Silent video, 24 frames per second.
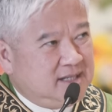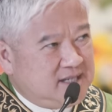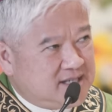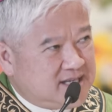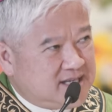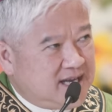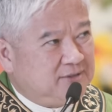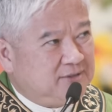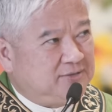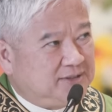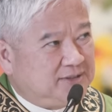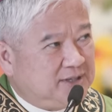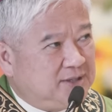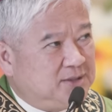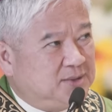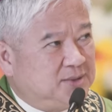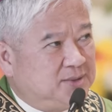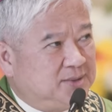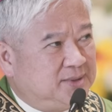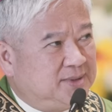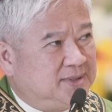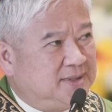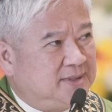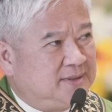This
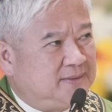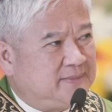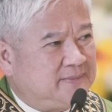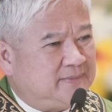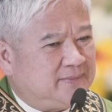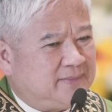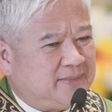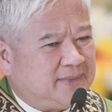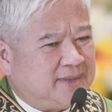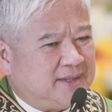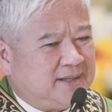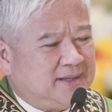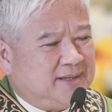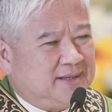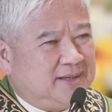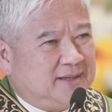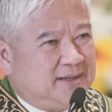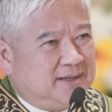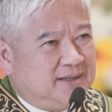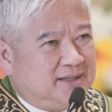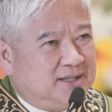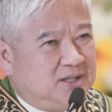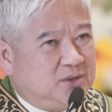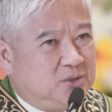afternoon,
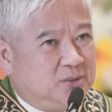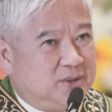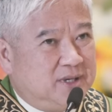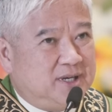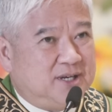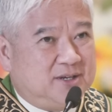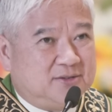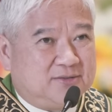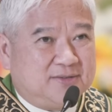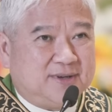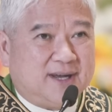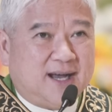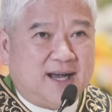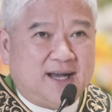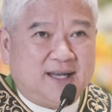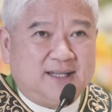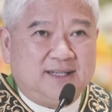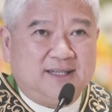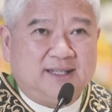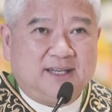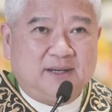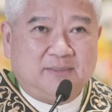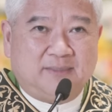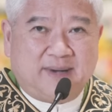the Word of
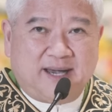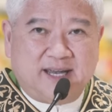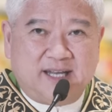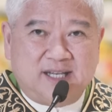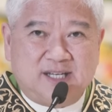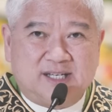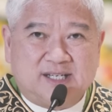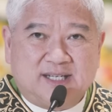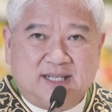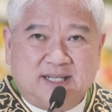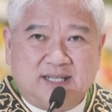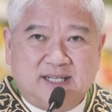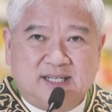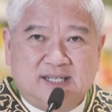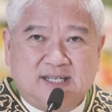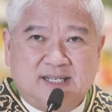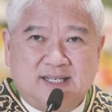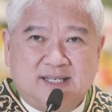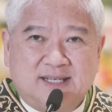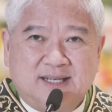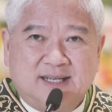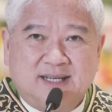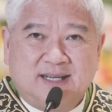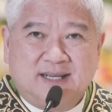God reminds
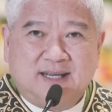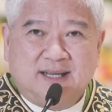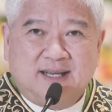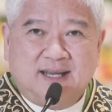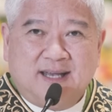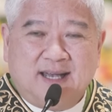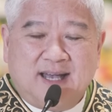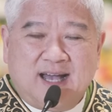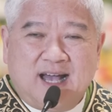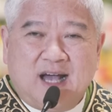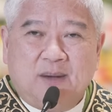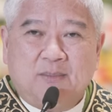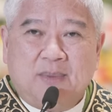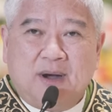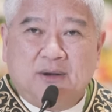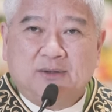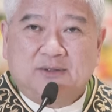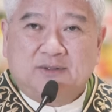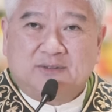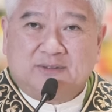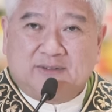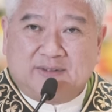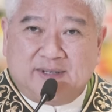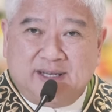us
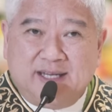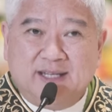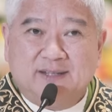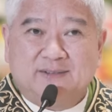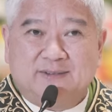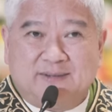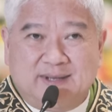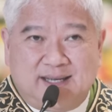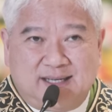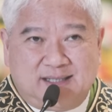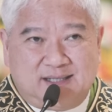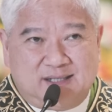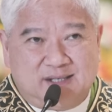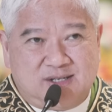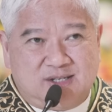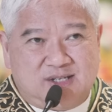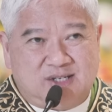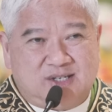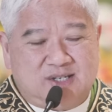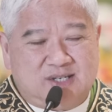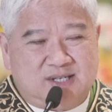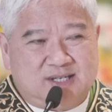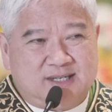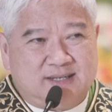about three
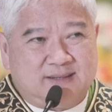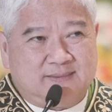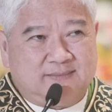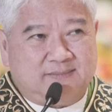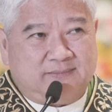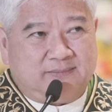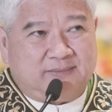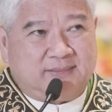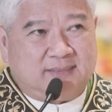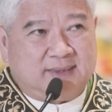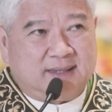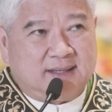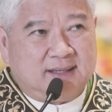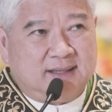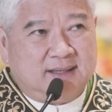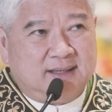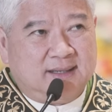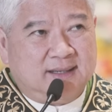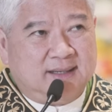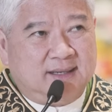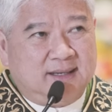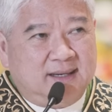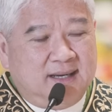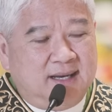things:
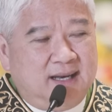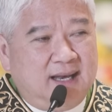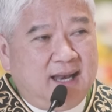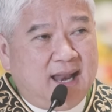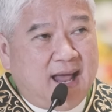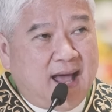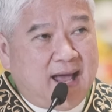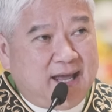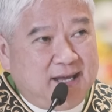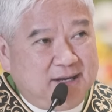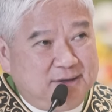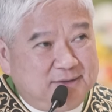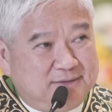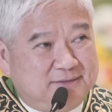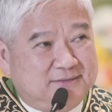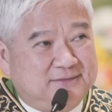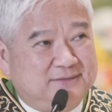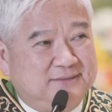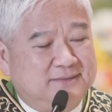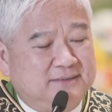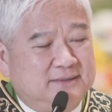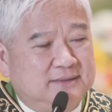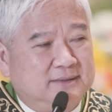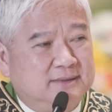life,
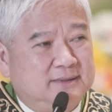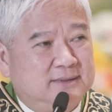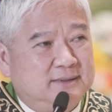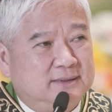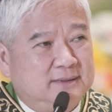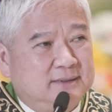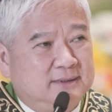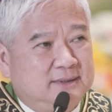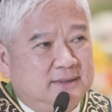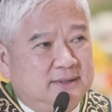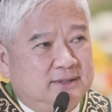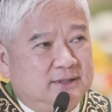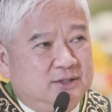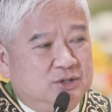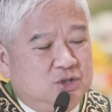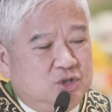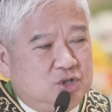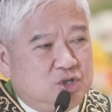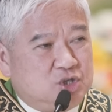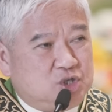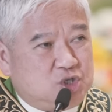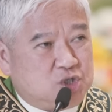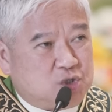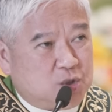
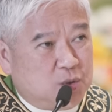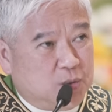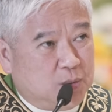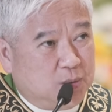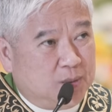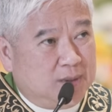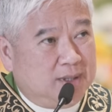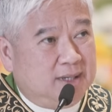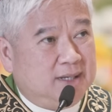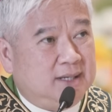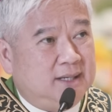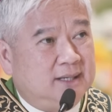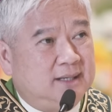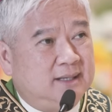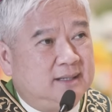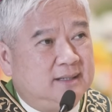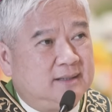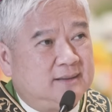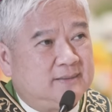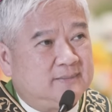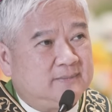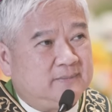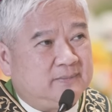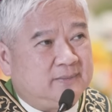soul,
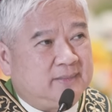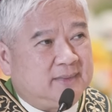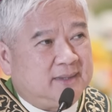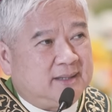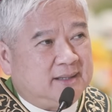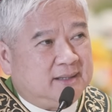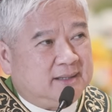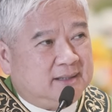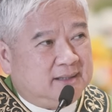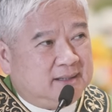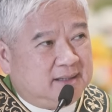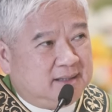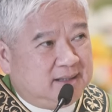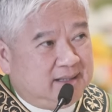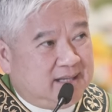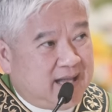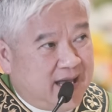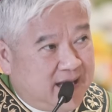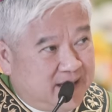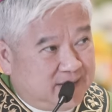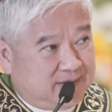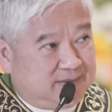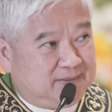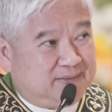
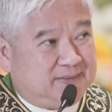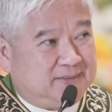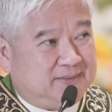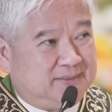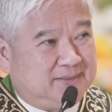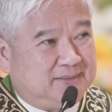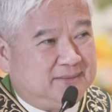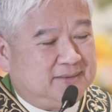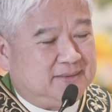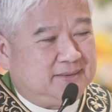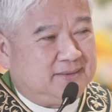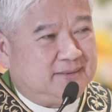death.